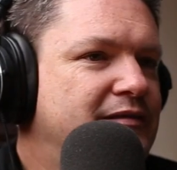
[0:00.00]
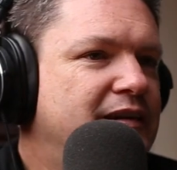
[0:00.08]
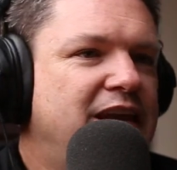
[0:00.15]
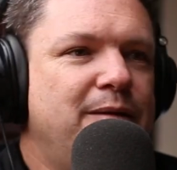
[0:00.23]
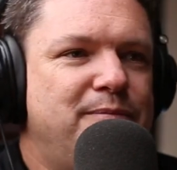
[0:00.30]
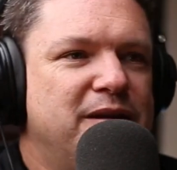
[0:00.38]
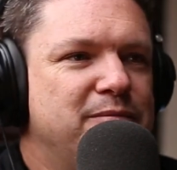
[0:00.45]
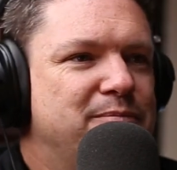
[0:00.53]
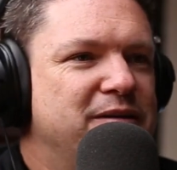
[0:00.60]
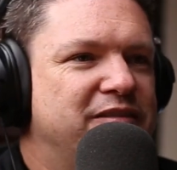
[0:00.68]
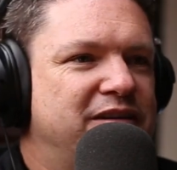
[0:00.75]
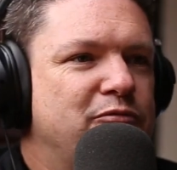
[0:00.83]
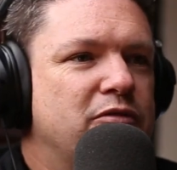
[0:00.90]
keeping me
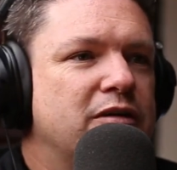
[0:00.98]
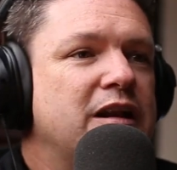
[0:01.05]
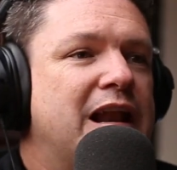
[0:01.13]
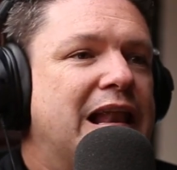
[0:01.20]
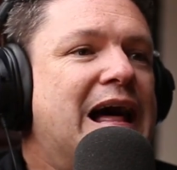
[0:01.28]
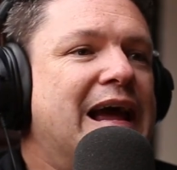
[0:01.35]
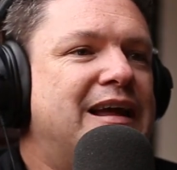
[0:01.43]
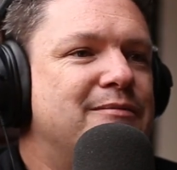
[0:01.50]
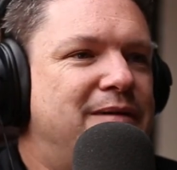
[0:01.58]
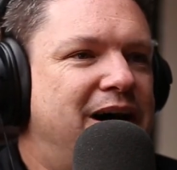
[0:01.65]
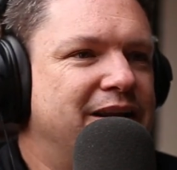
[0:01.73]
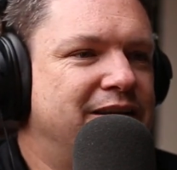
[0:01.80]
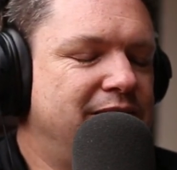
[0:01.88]
busy. And what I like
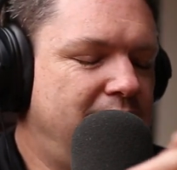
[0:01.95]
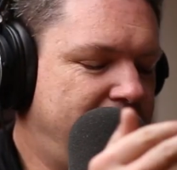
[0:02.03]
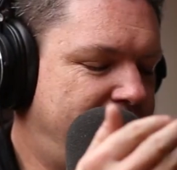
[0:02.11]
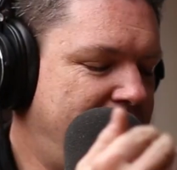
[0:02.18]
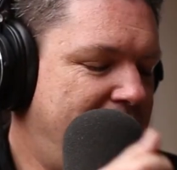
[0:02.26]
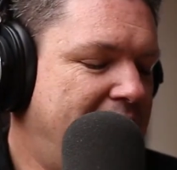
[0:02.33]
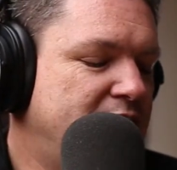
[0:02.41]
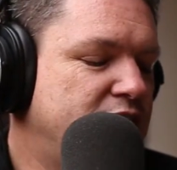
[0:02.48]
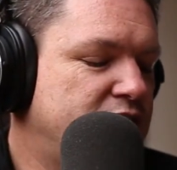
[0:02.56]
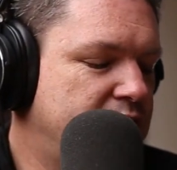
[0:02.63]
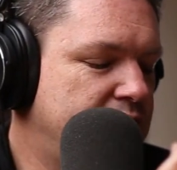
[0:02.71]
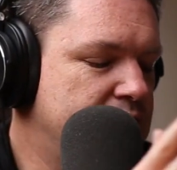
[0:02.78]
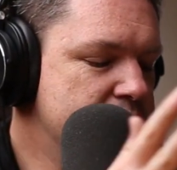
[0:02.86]
about it is the
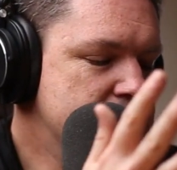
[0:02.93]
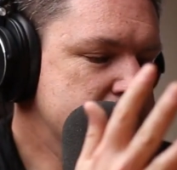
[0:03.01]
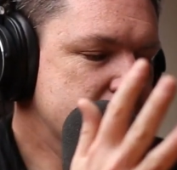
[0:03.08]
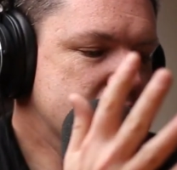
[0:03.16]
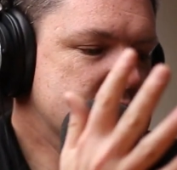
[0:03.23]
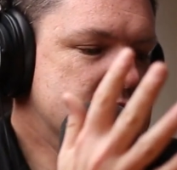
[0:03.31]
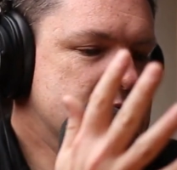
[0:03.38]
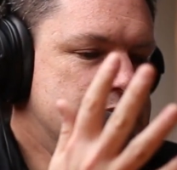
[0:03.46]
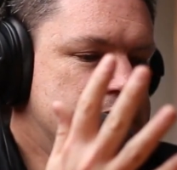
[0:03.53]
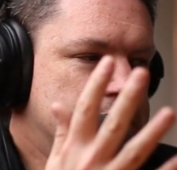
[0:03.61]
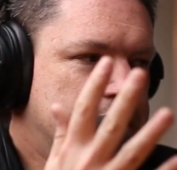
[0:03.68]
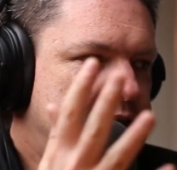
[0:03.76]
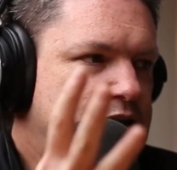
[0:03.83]
engine
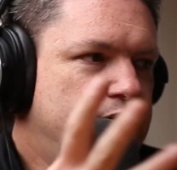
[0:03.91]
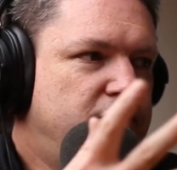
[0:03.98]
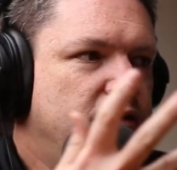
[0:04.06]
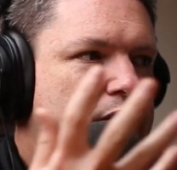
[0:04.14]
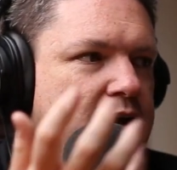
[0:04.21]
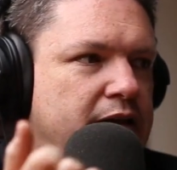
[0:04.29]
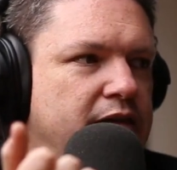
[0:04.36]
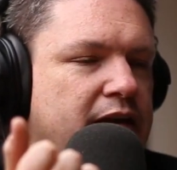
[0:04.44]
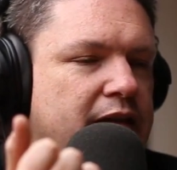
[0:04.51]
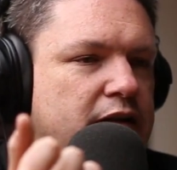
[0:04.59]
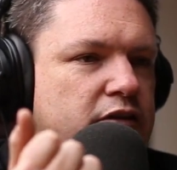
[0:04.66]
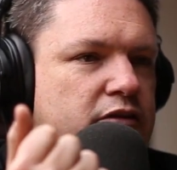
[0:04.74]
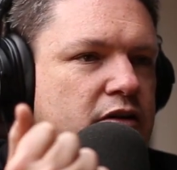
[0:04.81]
gives you that thing
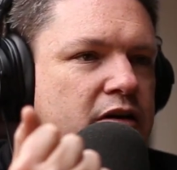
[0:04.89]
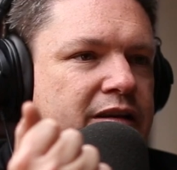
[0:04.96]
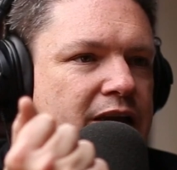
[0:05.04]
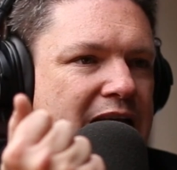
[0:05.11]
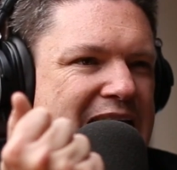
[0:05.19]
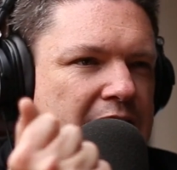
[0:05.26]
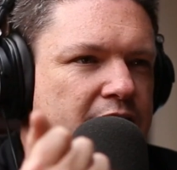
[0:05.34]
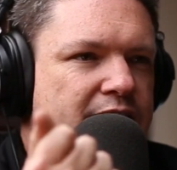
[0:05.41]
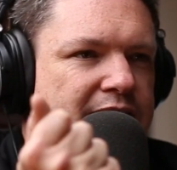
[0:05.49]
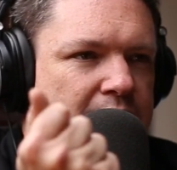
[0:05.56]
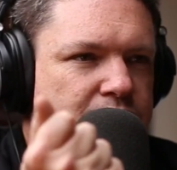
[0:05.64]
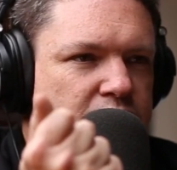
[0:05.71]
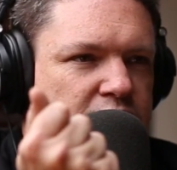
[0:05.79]
that you don't
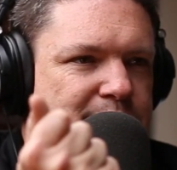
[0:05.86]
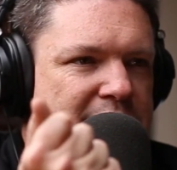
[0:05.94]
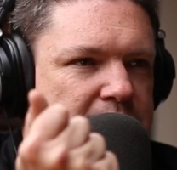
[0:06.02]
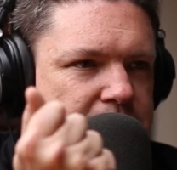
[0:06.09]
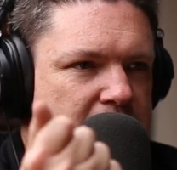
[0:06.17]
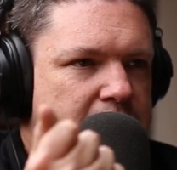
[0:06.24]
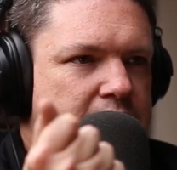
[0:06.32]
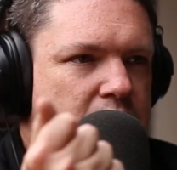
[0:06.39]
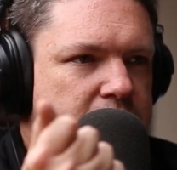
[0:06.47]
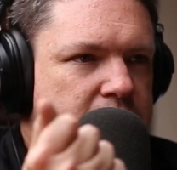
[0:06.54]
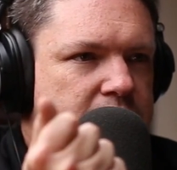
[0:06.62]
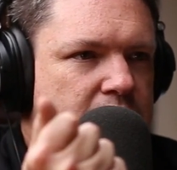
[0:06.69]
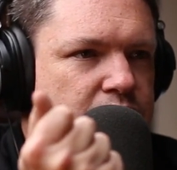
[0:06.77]
actually have to spend money
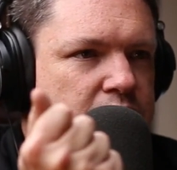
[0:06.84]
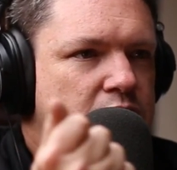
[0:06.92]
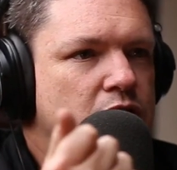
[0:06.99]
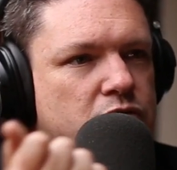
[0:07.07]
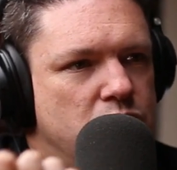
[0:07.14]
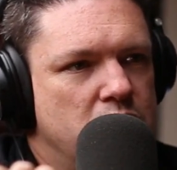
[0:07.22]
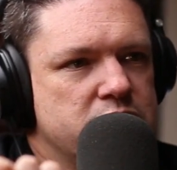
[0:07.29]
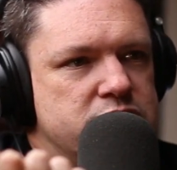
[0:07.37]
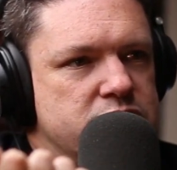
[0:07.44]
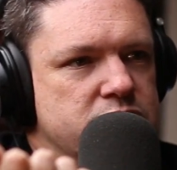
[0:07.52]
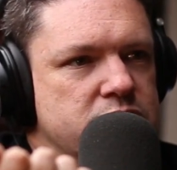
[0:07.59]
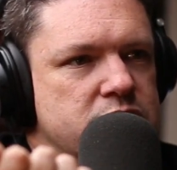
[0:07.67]
on it if you don't want to.